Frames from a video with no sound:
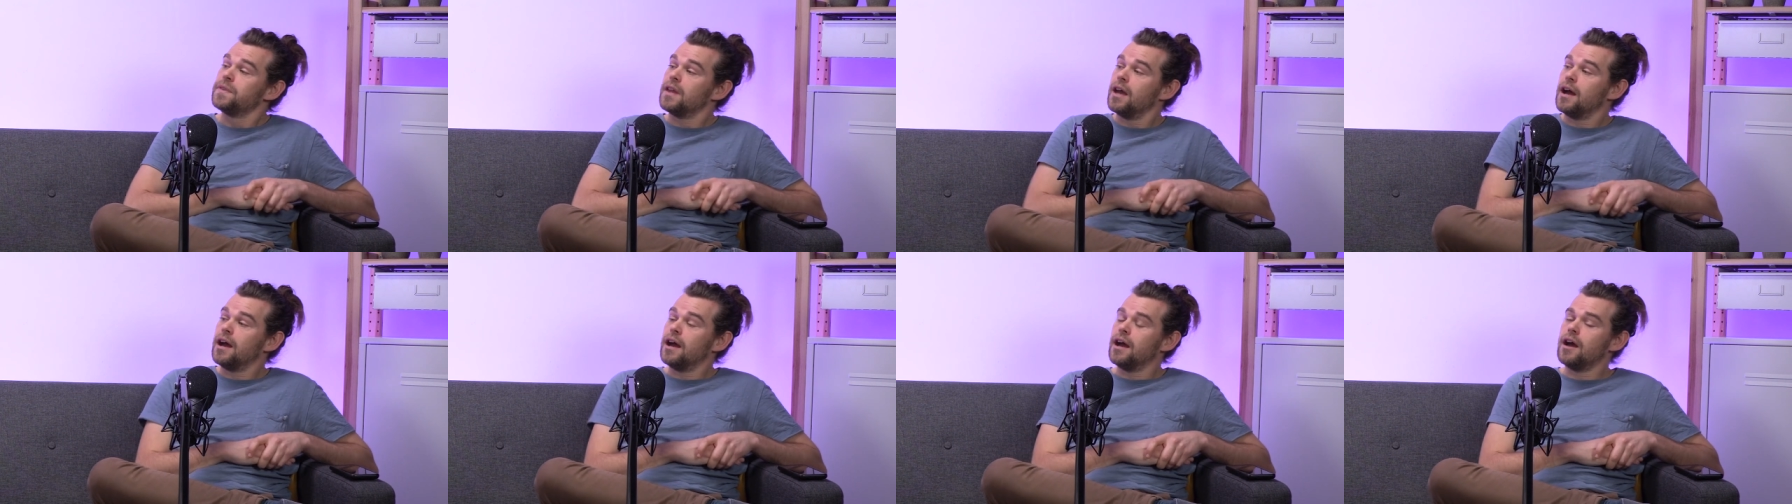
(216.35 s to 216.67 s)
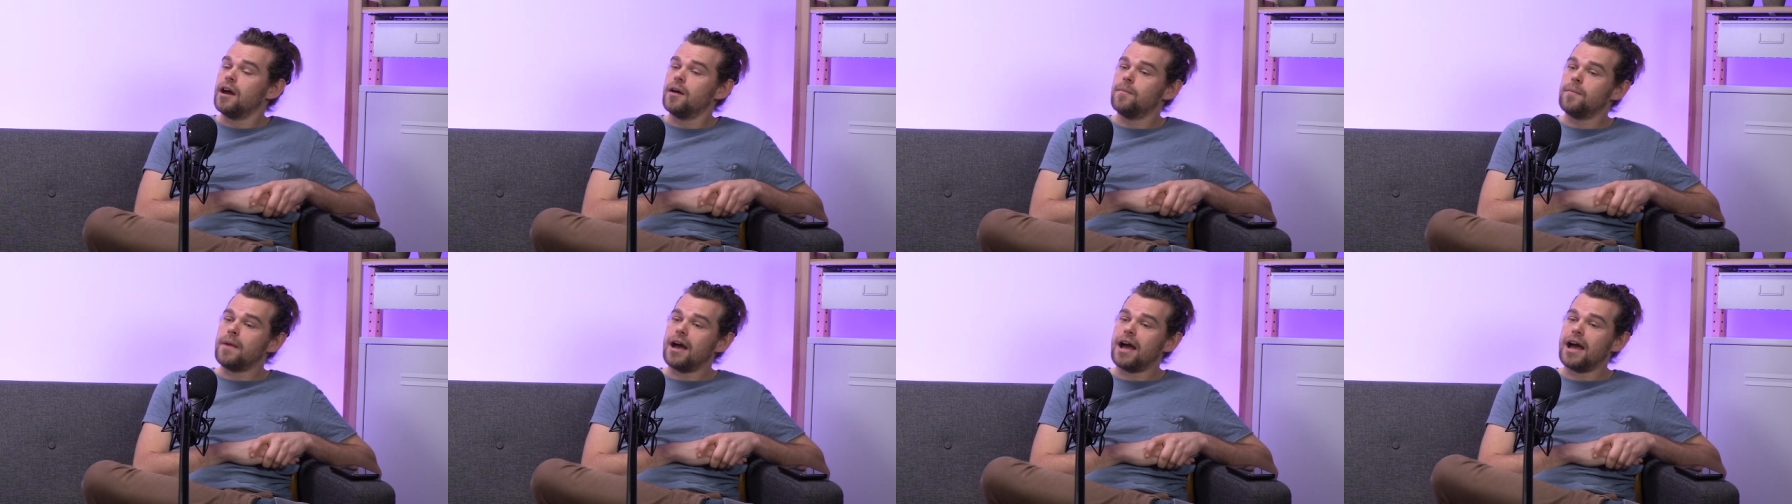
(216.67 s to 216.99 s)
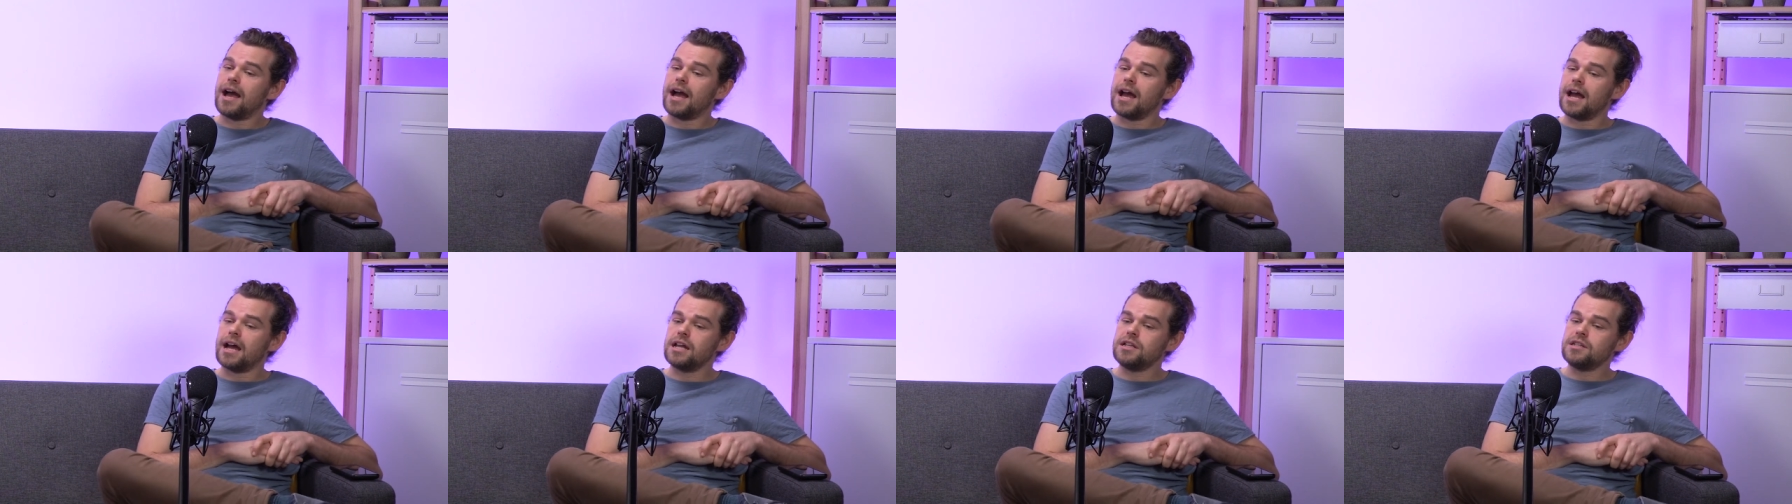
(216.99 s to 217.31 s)
Yeah. Um,
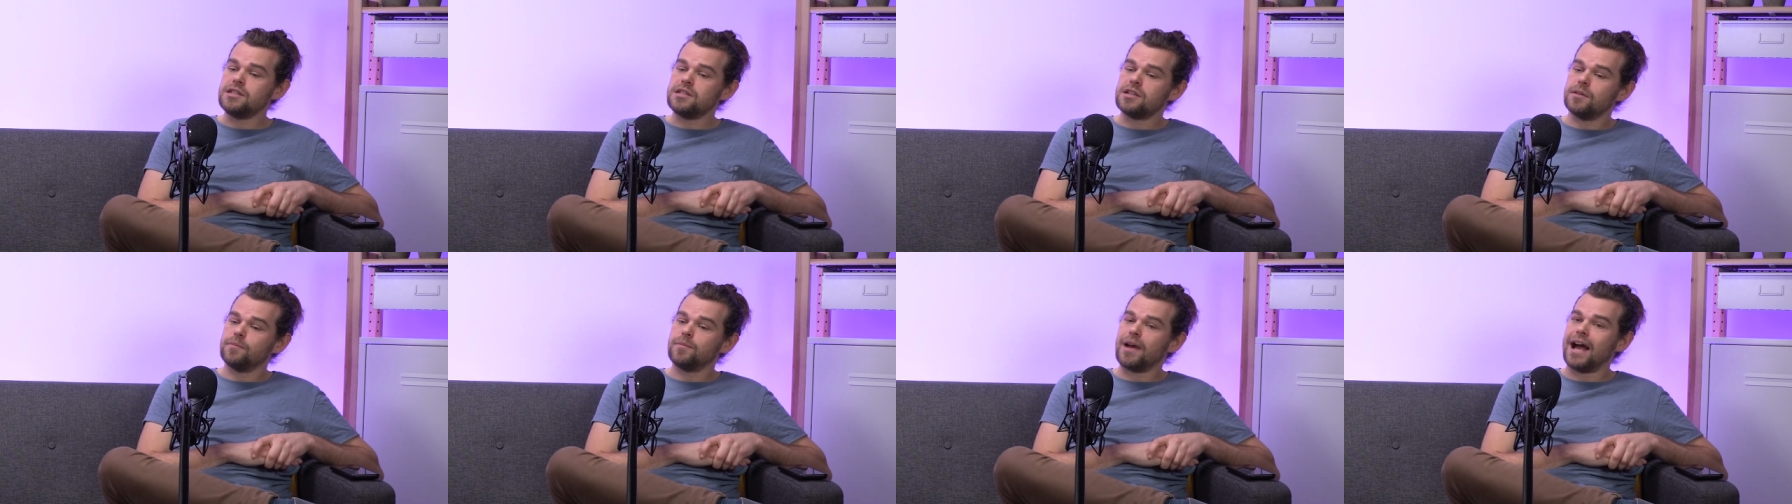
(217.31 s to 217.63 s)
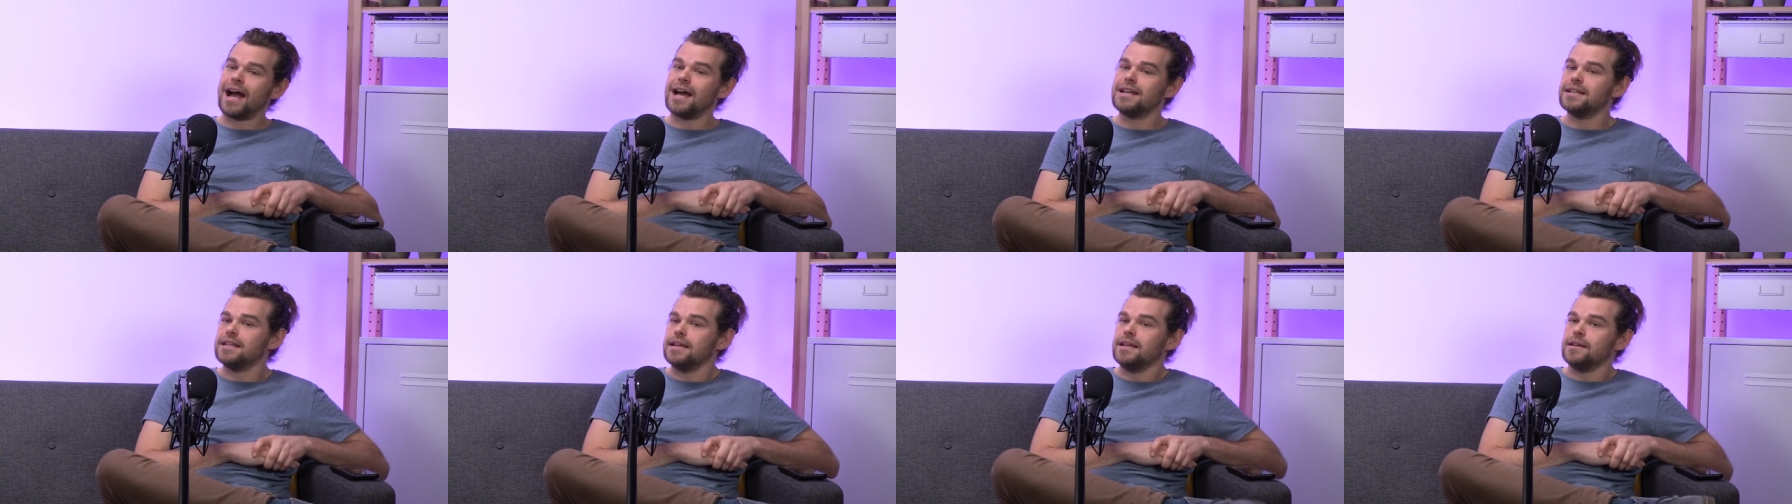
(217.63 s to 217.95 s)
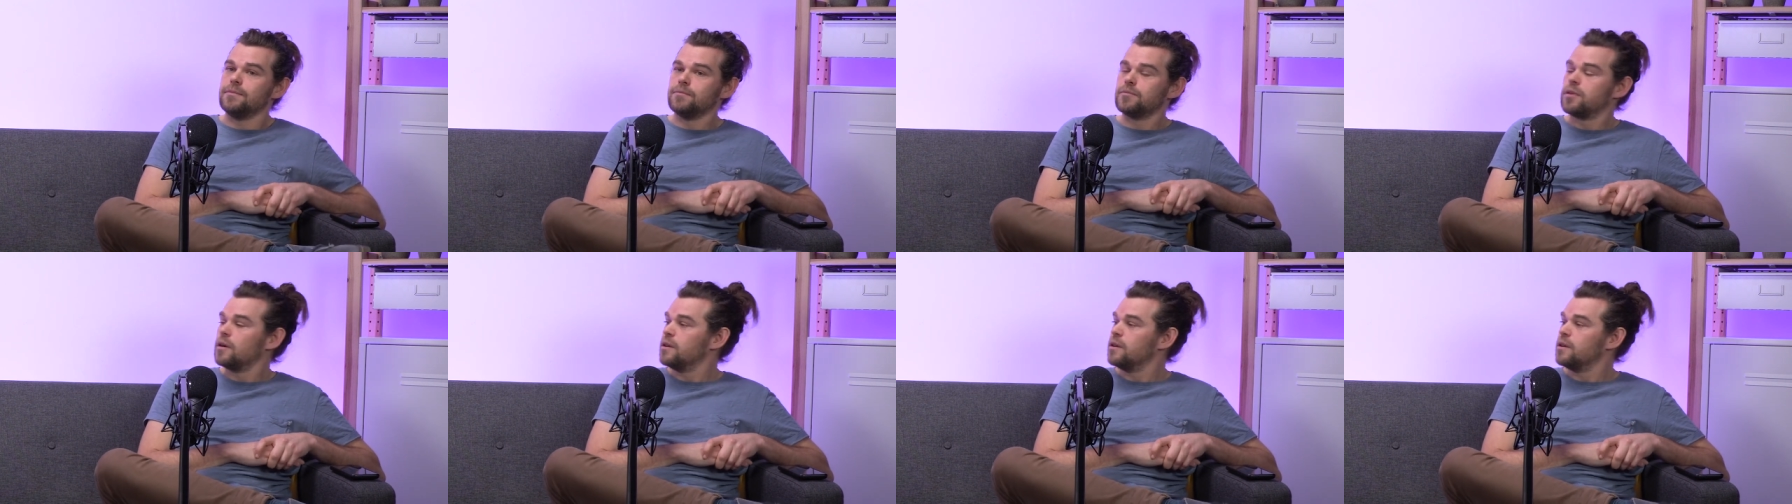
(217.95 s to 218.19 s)
and Andie,